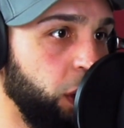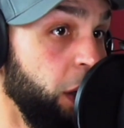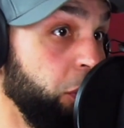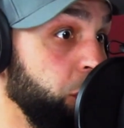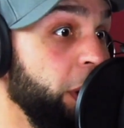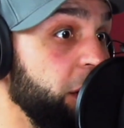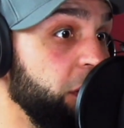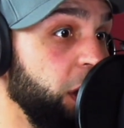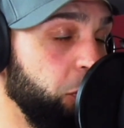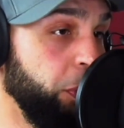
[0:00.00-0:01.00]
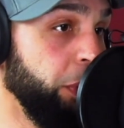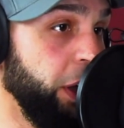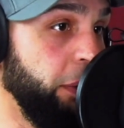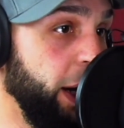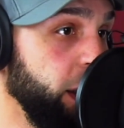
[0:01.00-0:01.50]
It was a risk. Let's be
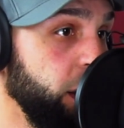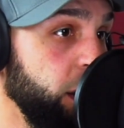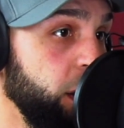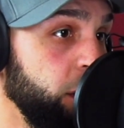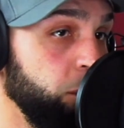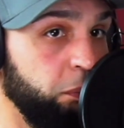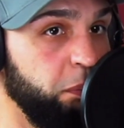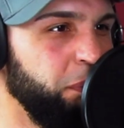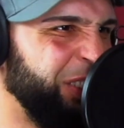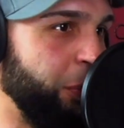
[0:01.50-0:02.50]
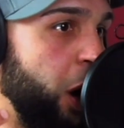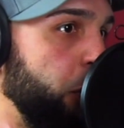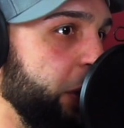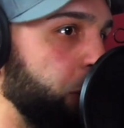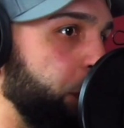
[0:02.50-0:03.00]
real, right? Small
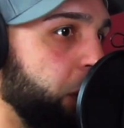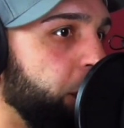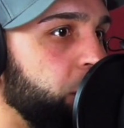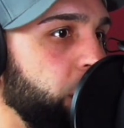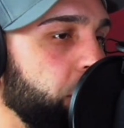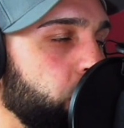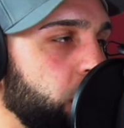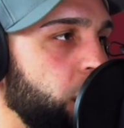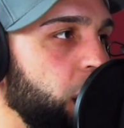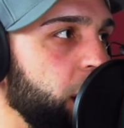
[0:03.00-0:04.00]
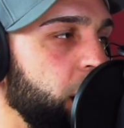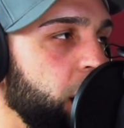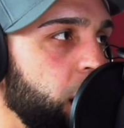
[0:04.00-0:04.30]
risk, big risk, whatever you want to call it.